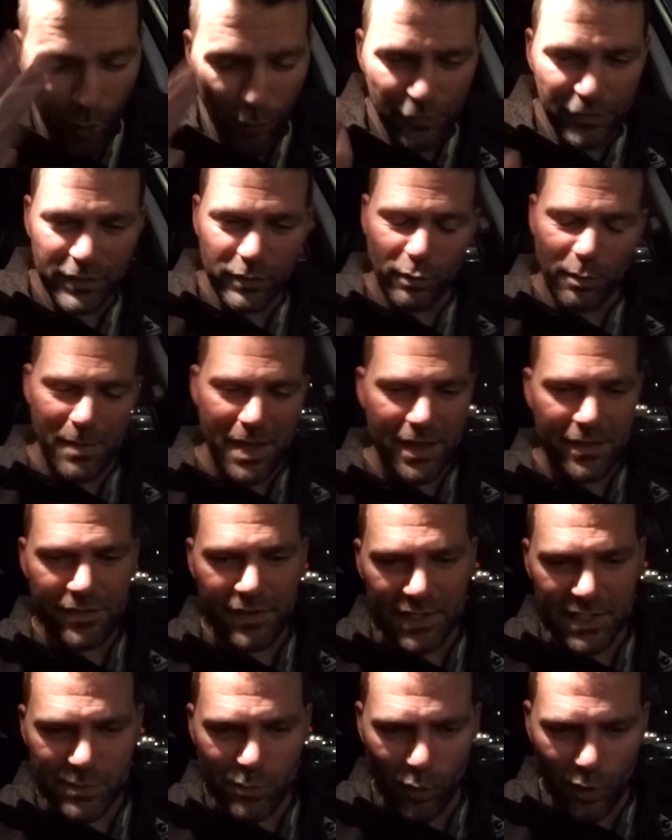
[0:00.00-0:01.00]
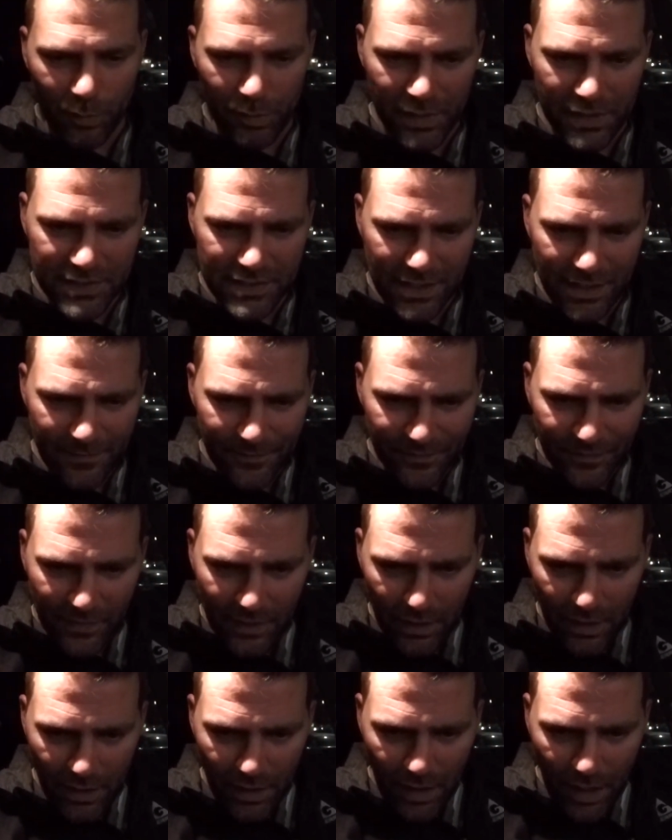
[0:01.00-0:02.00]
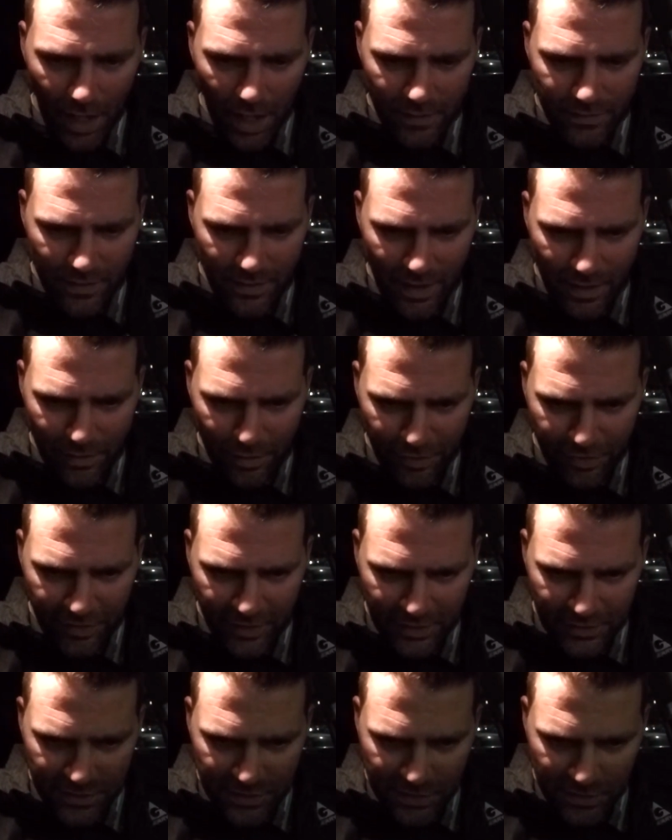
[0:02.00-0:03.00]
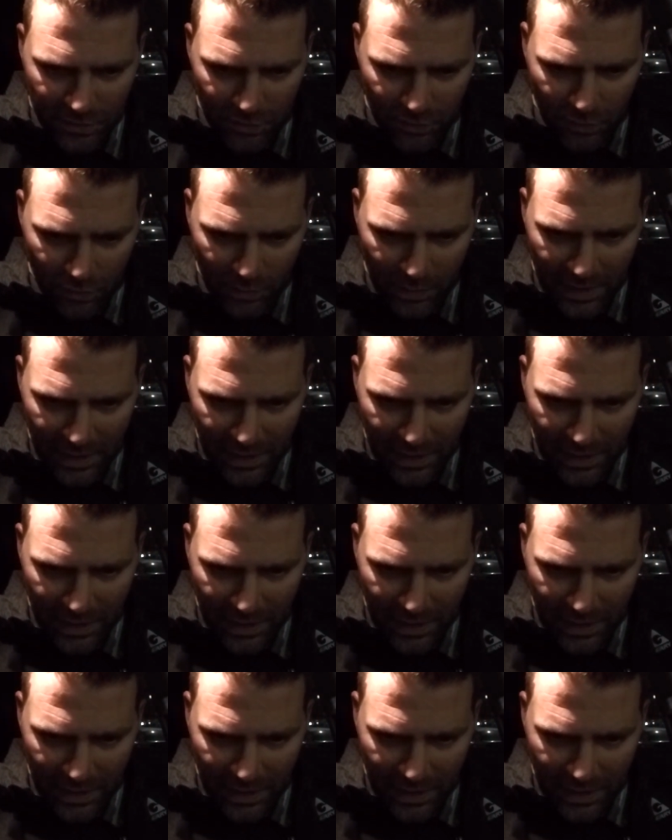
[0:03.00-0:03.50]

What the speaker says: hopefully will make things more busy. And then the other thing, too,